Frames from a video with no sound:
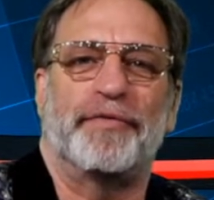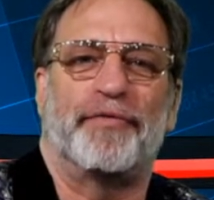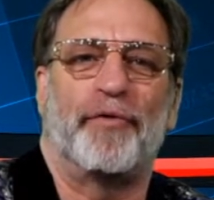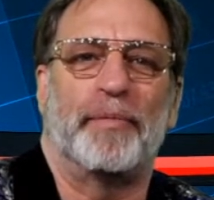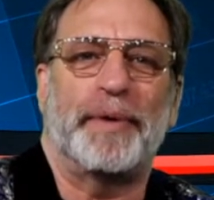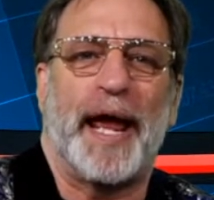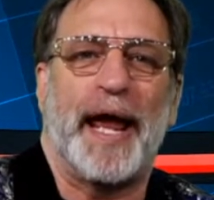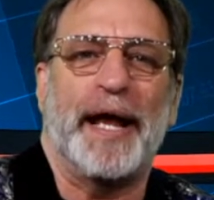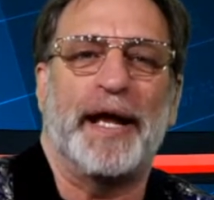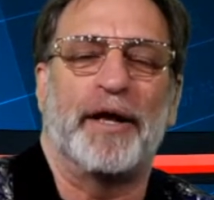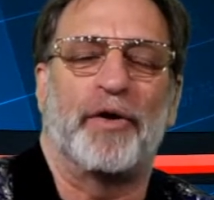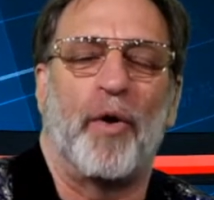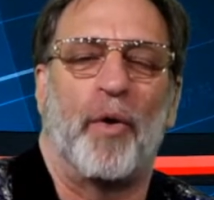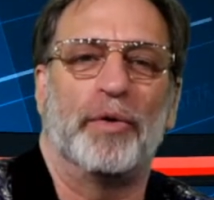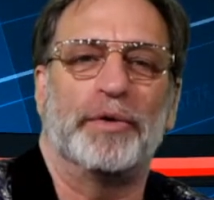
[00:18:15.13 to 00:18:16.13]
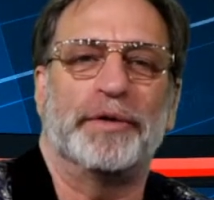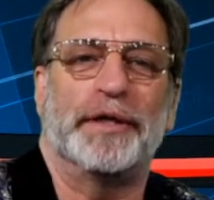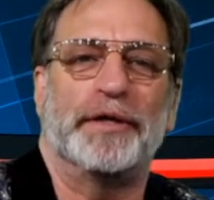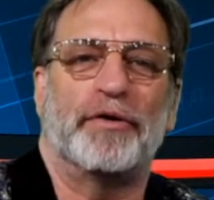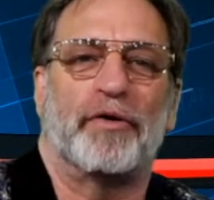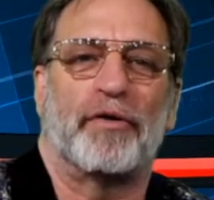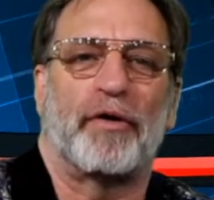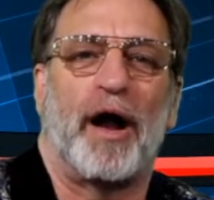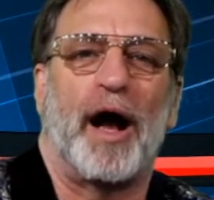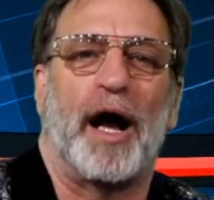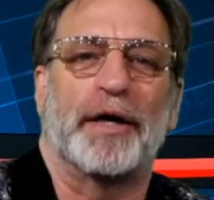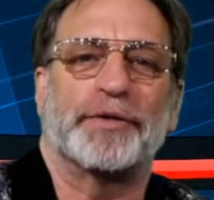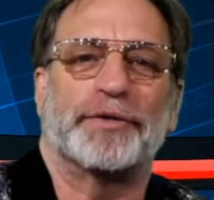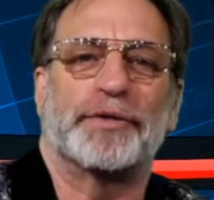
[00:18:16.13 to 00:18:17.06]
a golden cross,